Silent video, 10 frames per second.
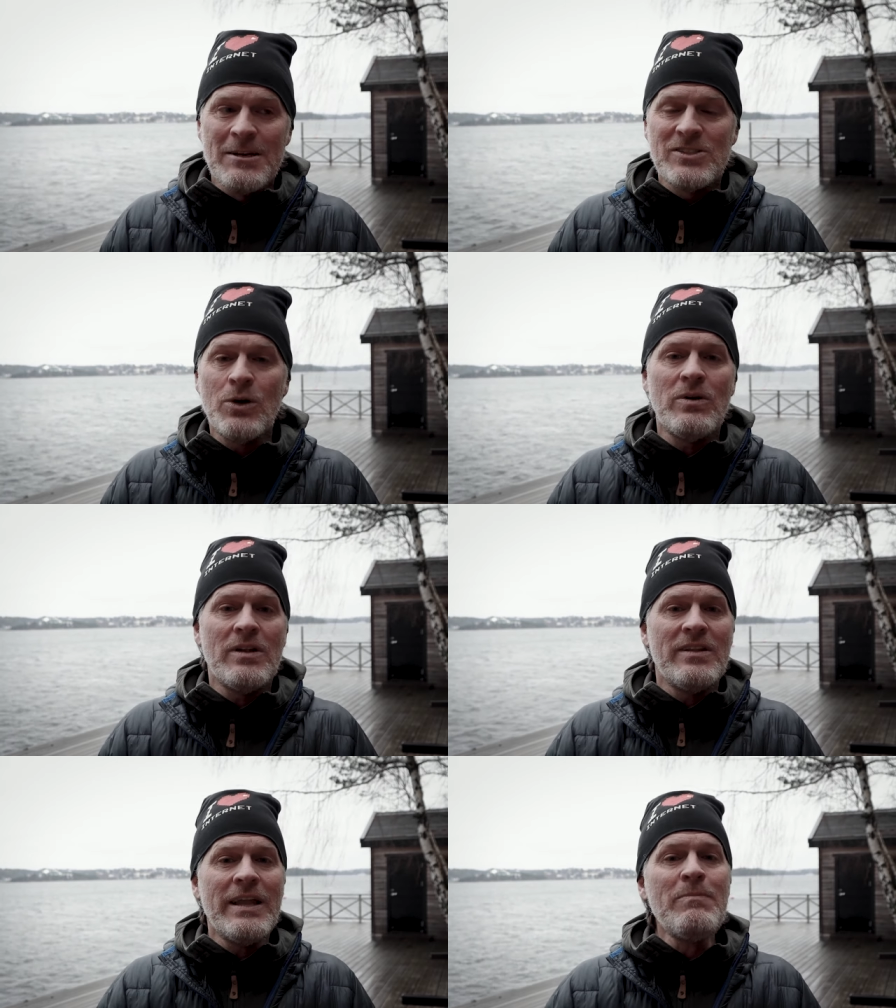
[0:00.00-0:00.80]
So
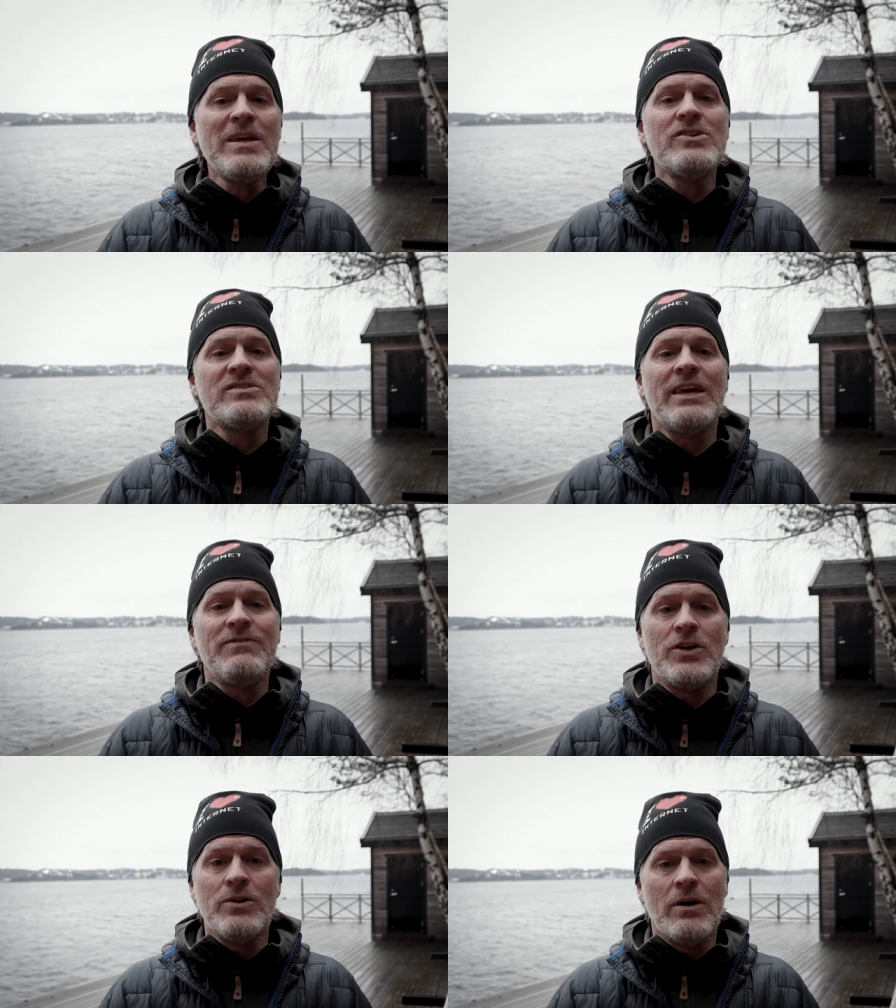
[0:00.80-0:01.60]
let me just
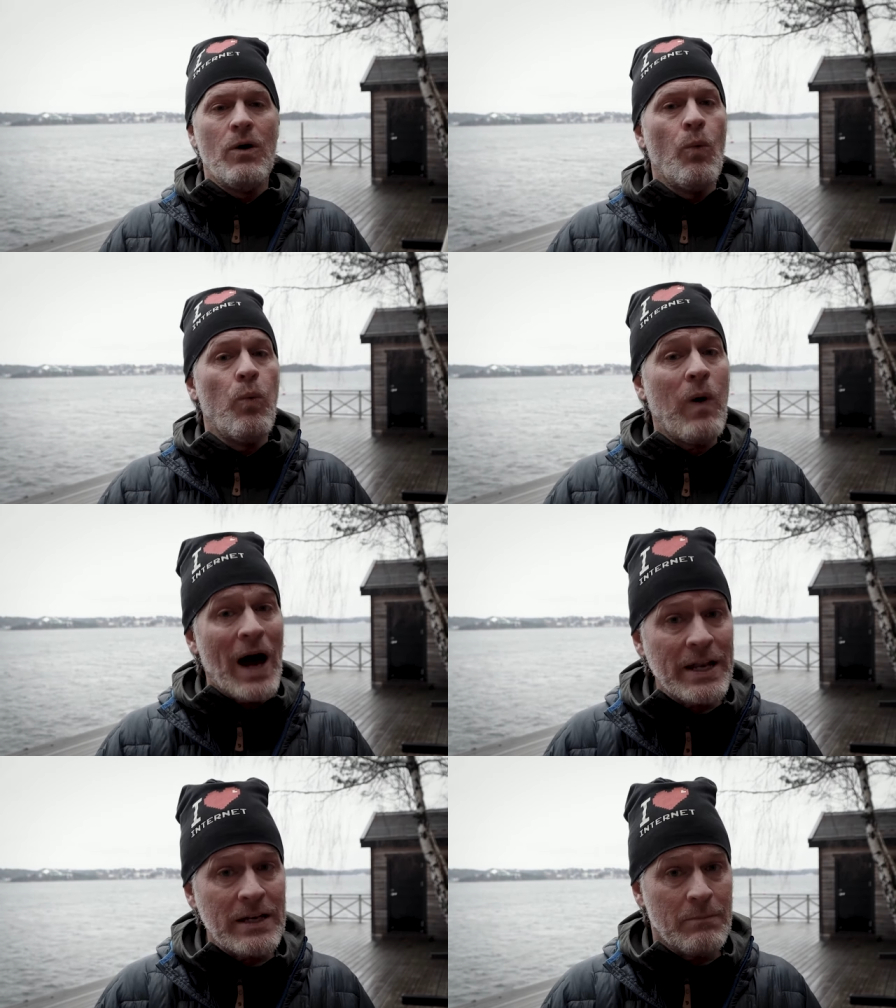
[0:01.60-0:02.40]
give you
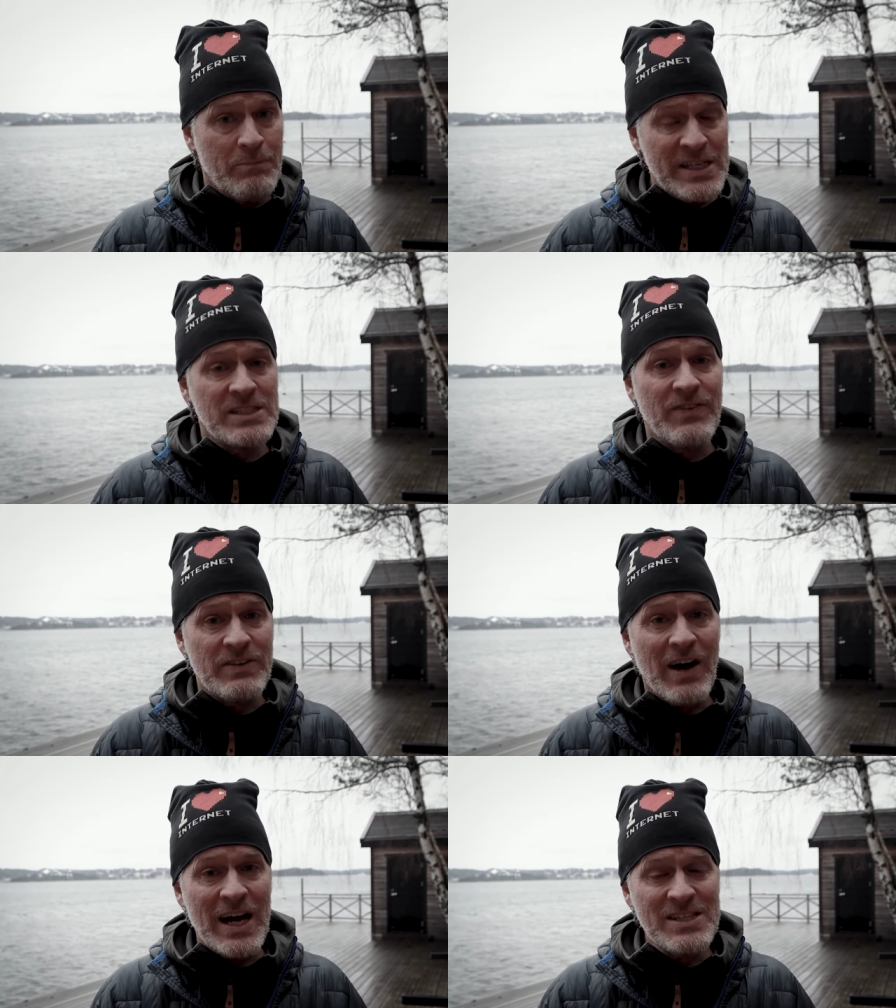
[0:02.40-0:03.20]
one piece of
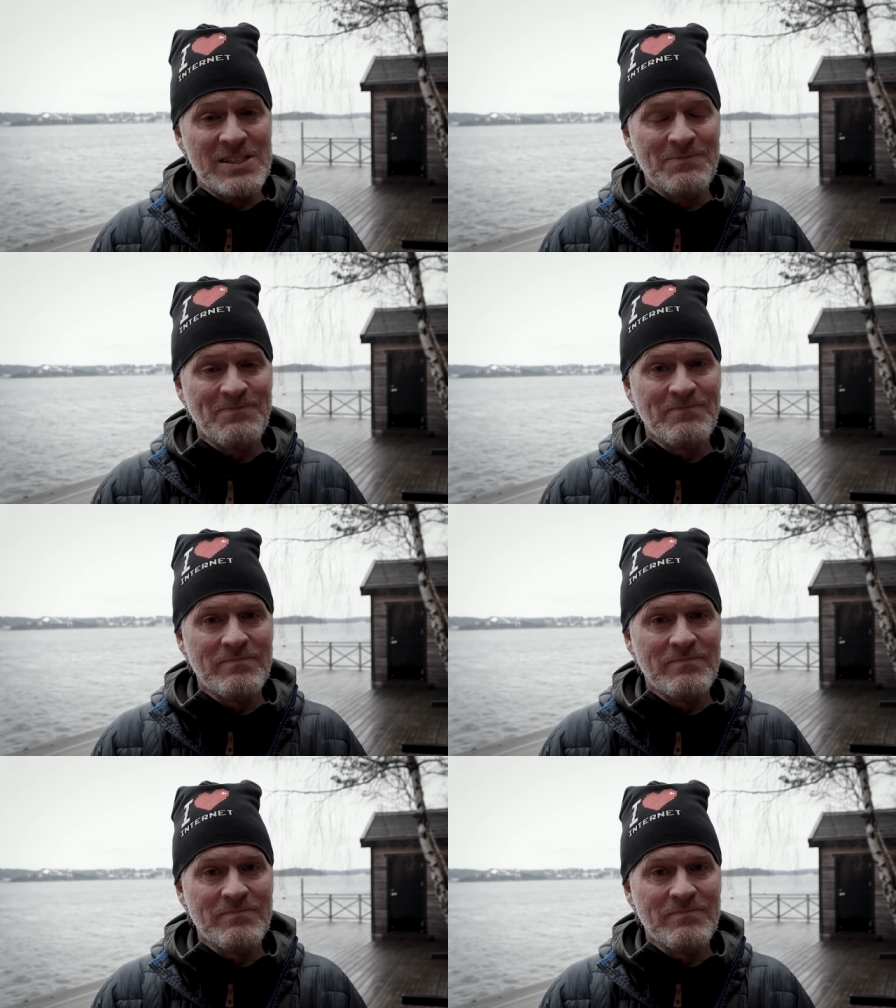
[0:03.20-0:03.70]
advice